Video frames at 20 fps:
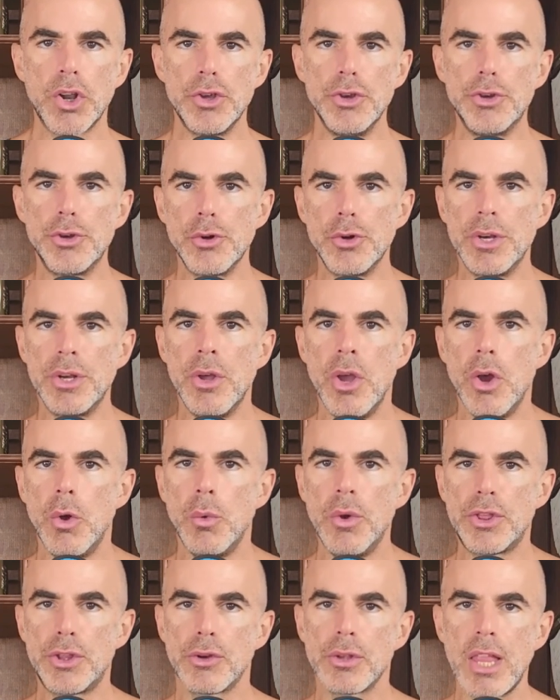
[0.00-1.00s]
are you doing
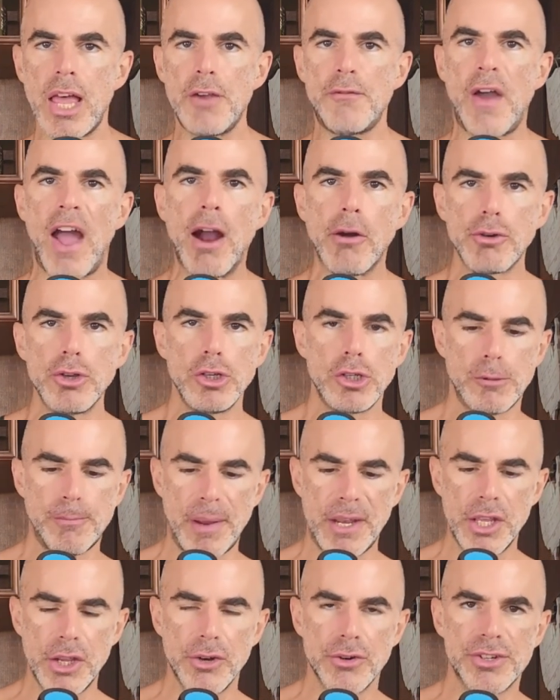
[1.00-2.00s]
with your life? How are you
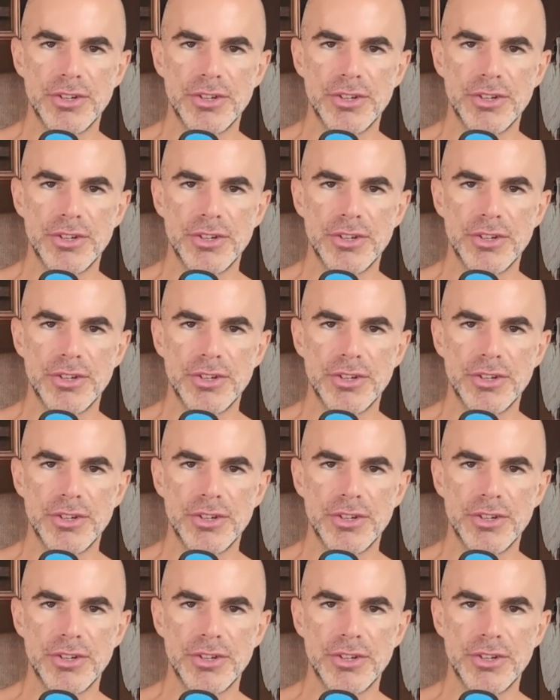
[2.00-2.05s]
spending your